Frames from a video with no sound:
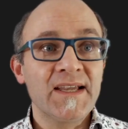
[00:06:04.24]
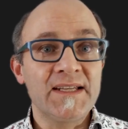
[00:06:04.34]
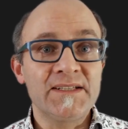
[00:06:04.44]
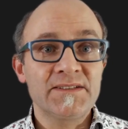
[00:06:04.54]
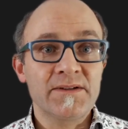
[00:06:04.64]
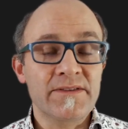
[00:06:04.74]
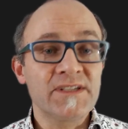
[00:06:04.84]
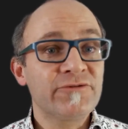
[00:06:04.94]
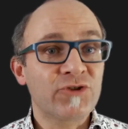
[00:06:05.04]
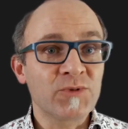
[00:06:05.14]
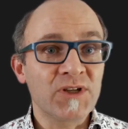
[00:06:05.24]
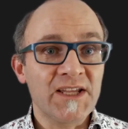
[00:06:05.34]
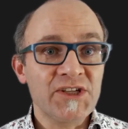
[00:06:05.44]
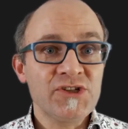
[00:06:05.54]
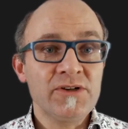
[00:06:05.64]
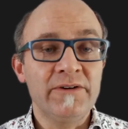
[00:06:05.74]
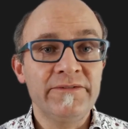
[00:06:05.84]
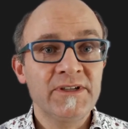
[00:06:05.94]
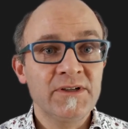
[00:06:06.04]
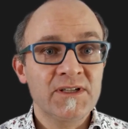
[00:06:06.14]
And this formulation
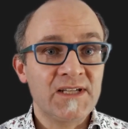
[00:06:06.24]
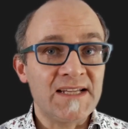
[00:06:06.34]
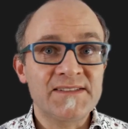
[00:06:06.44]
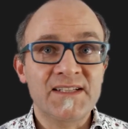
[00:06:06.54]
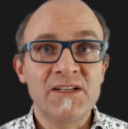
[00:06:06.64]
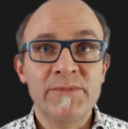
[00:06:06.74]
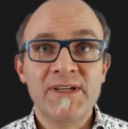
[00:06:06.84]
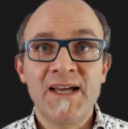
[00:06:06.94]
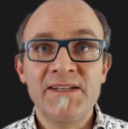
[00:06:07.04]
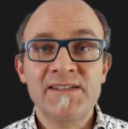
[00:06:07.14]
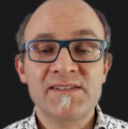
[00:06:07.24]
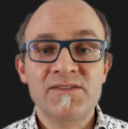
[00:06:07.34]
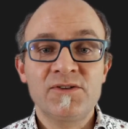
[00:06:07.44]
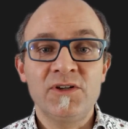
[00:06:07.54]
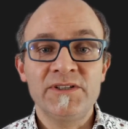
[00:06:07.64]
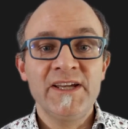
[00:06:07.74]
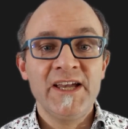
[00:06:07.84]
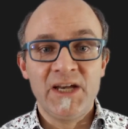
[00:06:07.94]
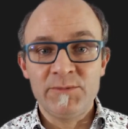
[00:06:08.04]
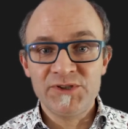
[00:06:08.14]
of classical mechanics is called
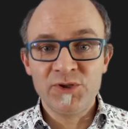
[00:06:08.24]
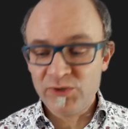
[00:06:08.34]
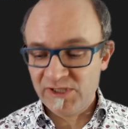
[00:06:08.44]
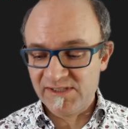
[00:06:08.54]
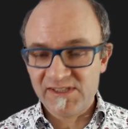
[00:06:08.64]
Hamiltonian